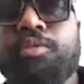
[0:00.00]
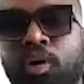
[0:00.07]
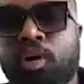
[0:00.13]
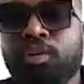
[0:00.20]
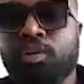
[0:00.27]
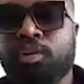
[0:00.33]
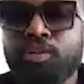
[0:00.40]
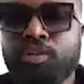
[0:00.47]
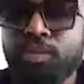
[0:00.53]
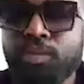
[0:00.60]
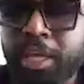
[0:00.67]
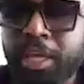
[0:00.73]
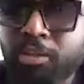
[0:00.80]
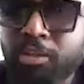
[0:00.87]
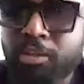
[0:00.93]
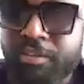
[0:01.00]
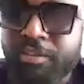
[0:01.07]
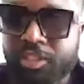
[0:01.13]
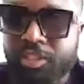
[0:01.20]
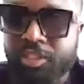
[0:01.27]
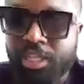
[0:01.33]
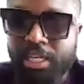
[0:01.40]
to Engelbert for
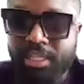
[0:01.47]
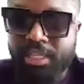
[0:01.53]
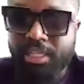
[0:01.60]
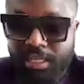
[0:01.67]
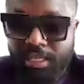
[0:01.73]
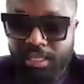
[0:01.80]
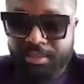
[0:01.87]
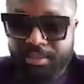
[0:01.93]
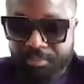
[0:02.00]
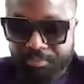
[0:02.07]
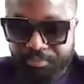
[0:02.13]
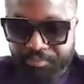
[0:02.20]
JSS,